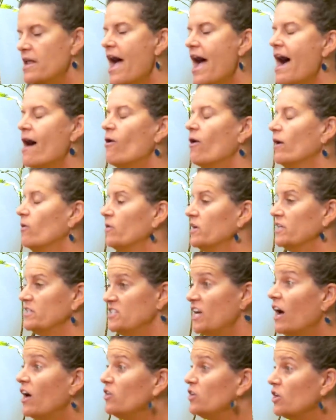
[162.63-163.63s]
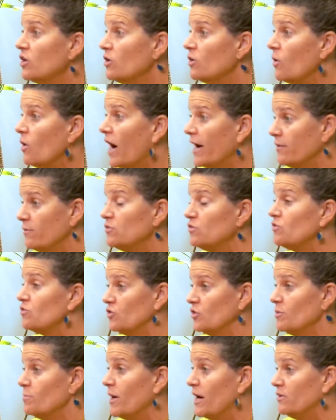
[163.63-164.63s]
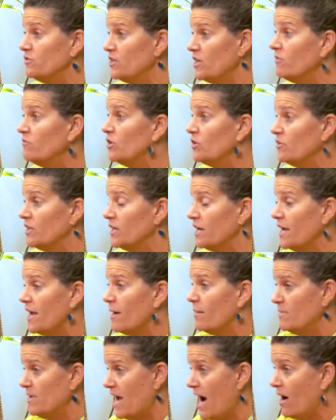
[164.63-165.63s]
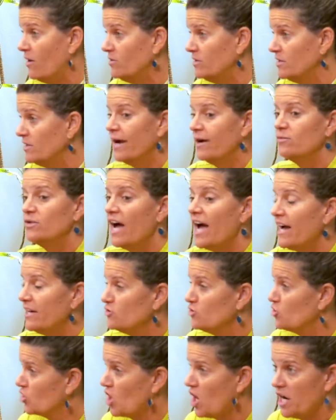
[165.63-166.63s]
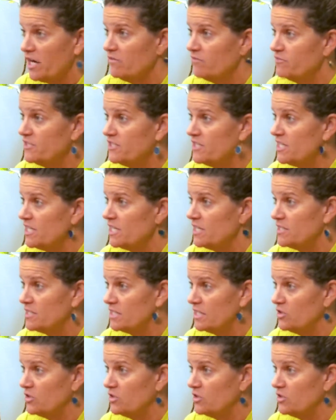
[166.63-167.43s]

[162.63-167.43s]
Now, I want to tell you, I was 30 pounds heavier than I am now. I had chronic fatigue